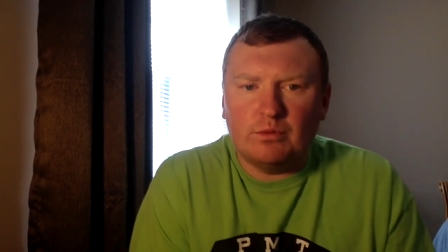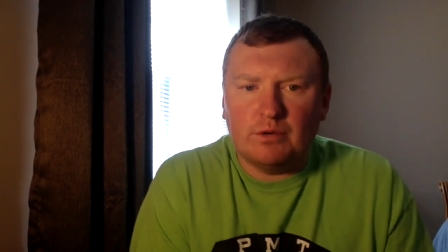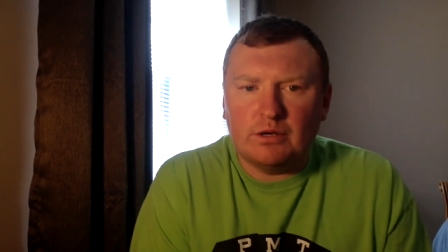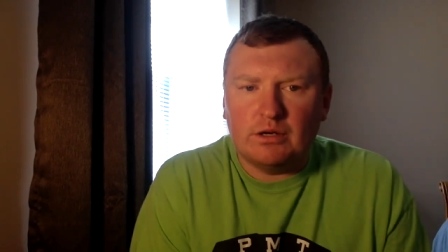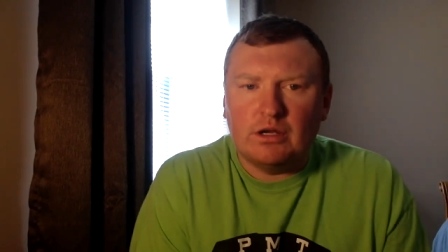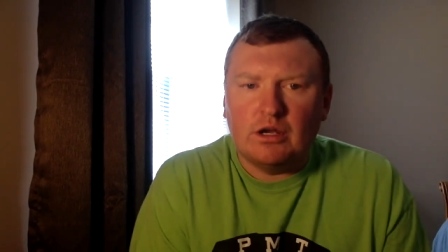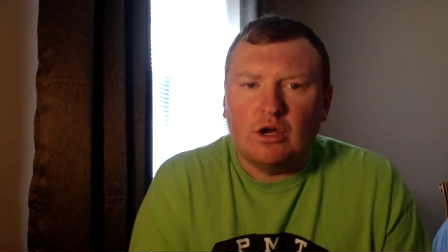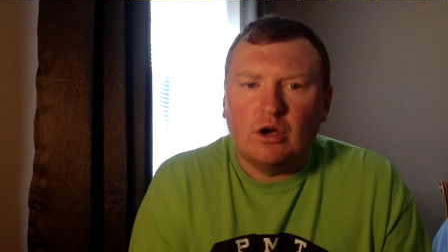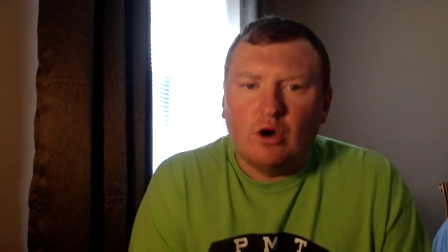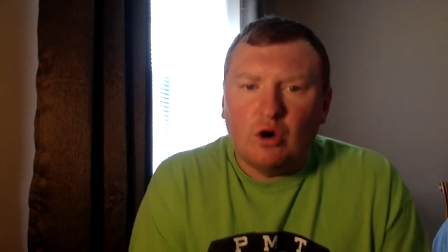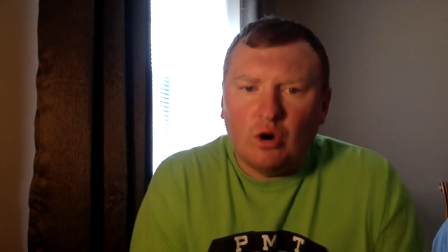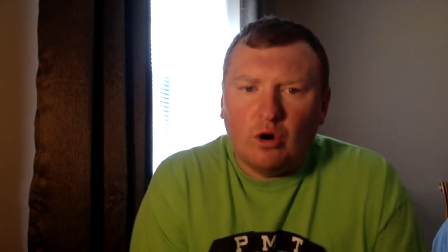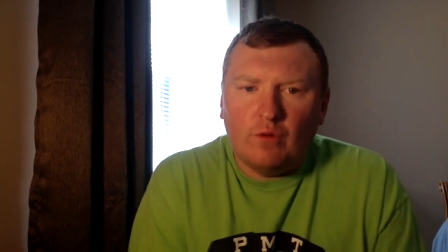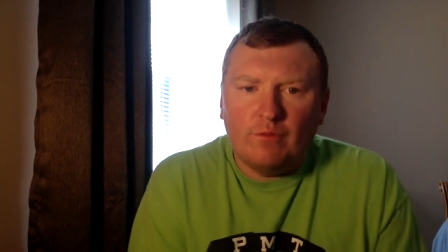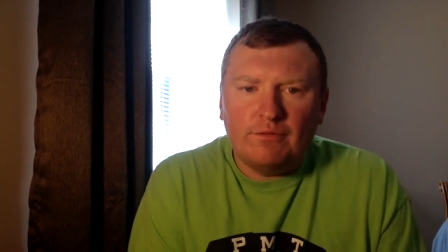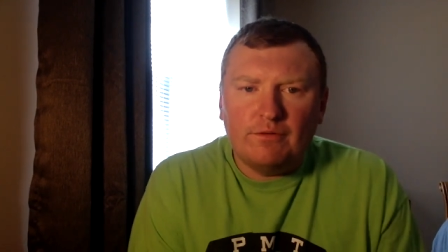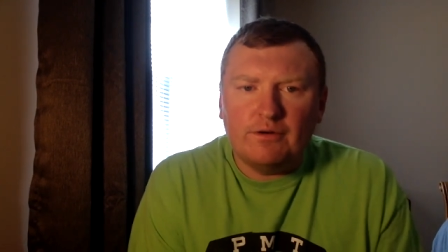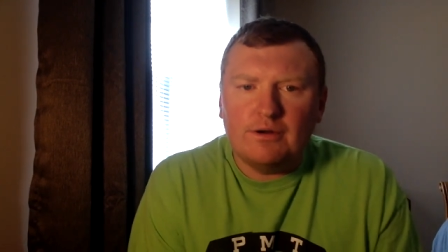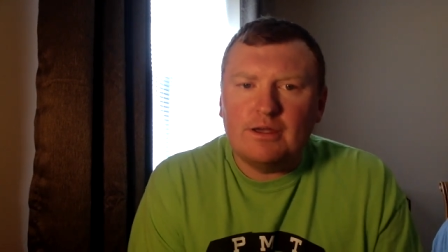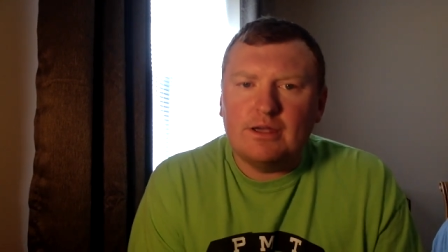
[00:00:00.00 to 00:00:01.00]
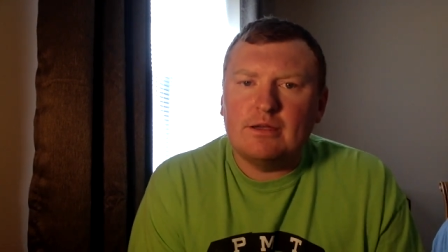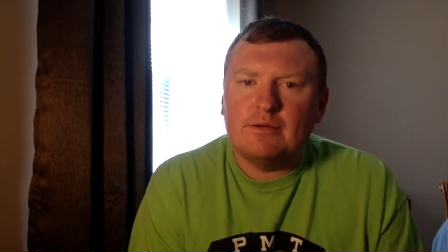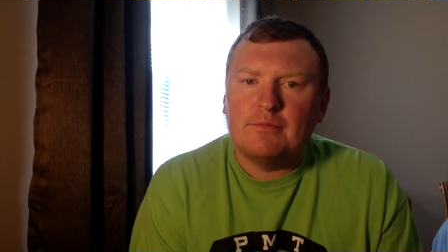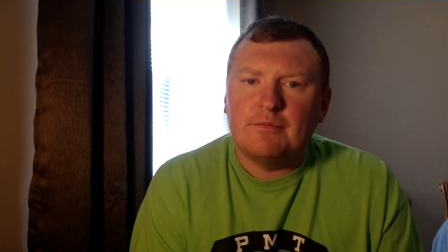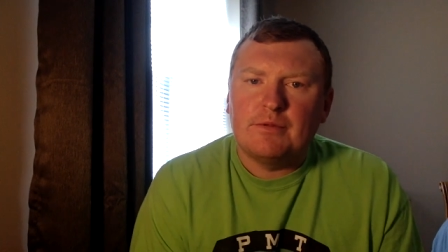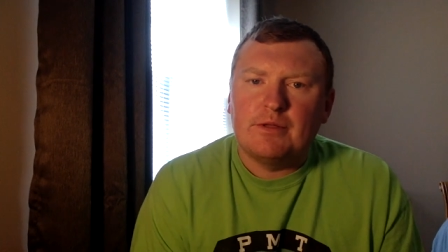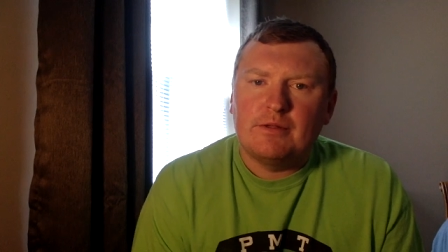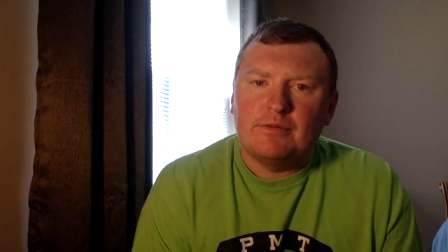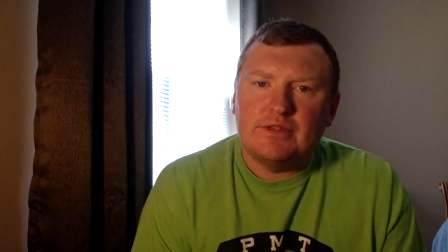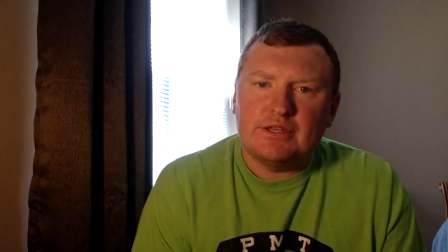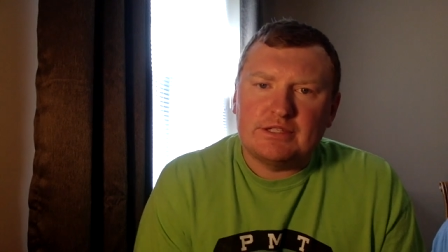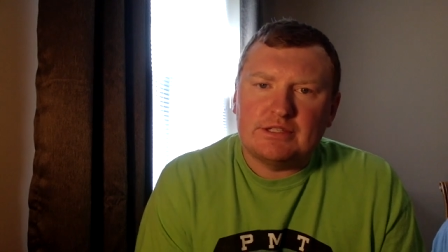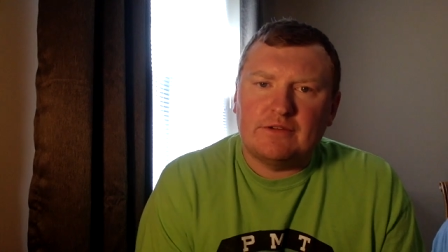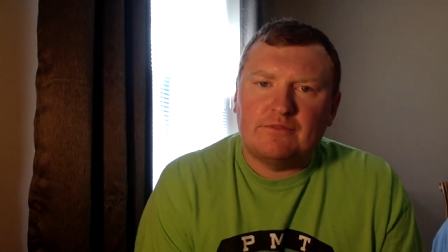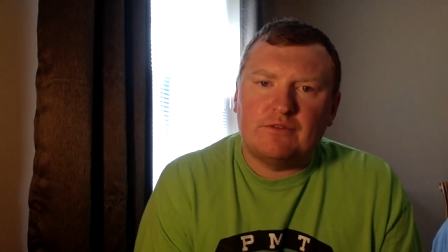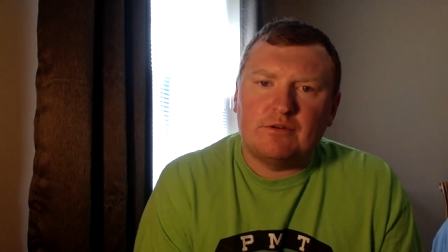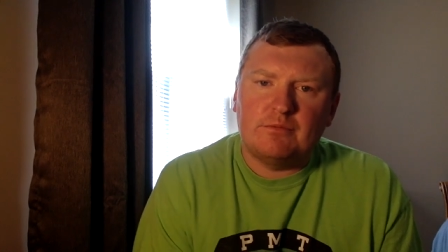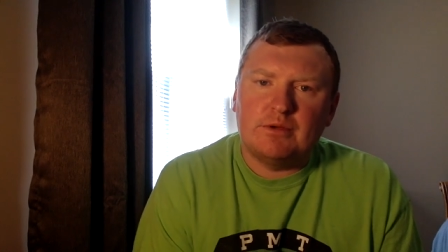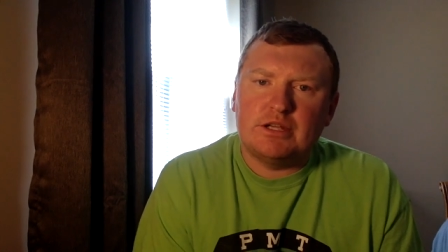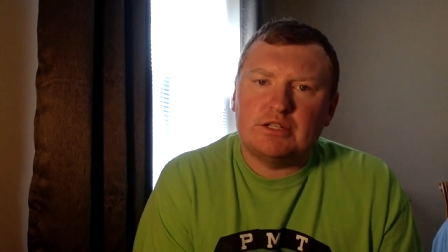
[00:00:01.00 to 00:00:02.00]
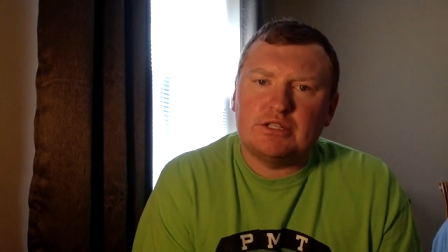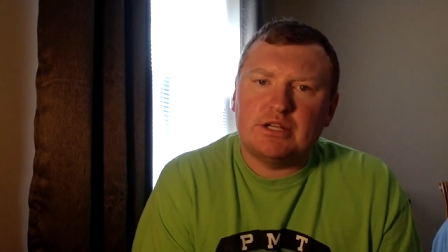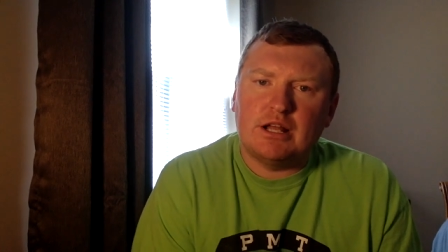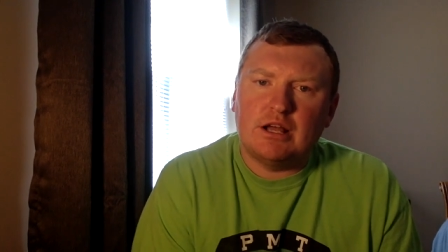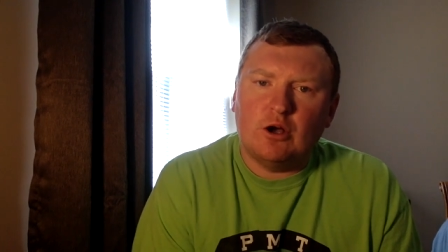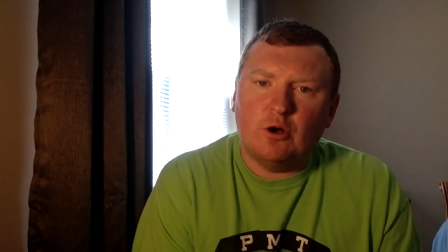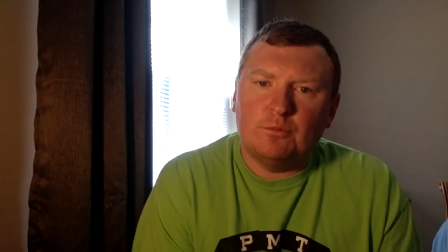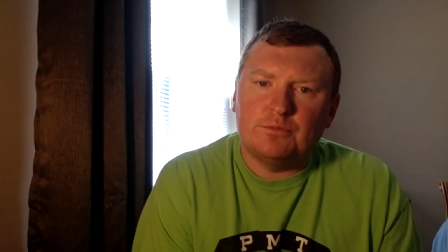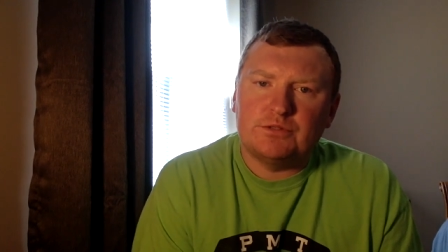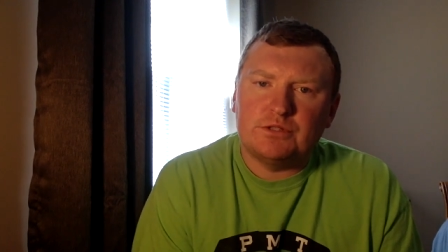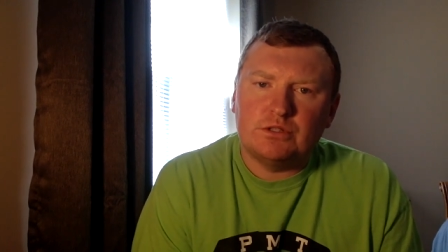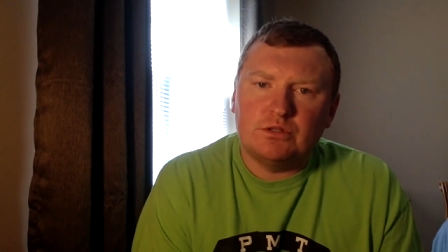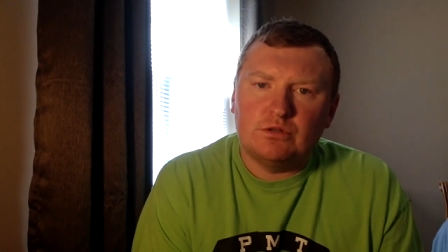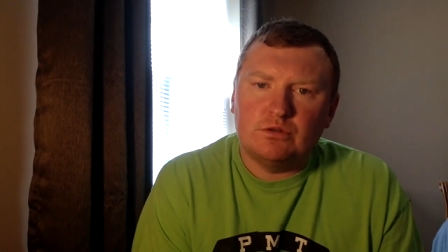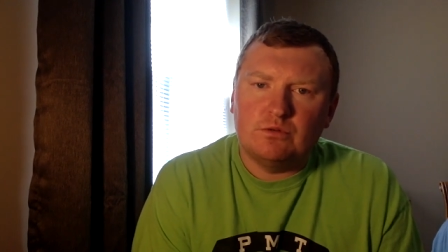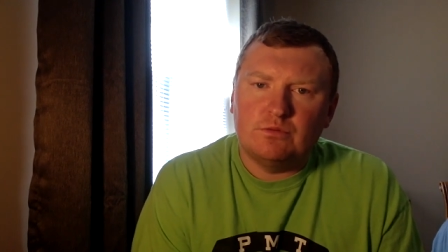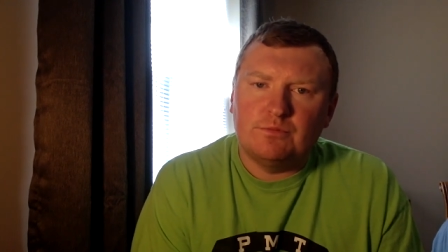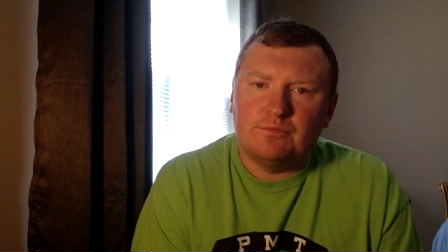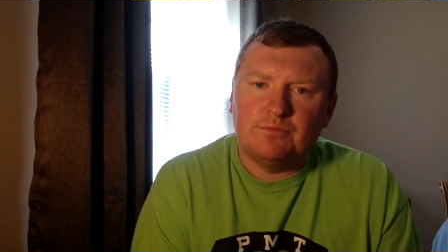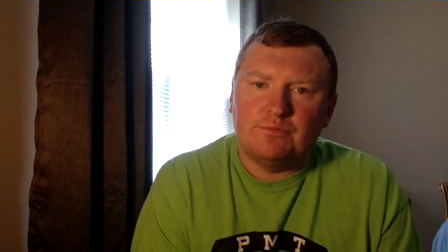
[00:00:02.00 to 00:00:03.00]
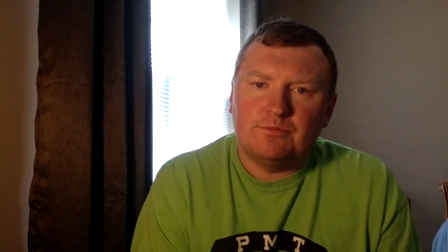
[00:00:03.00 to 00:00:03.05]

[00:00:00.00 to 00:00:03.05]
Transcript: But hopefully, this information helps you,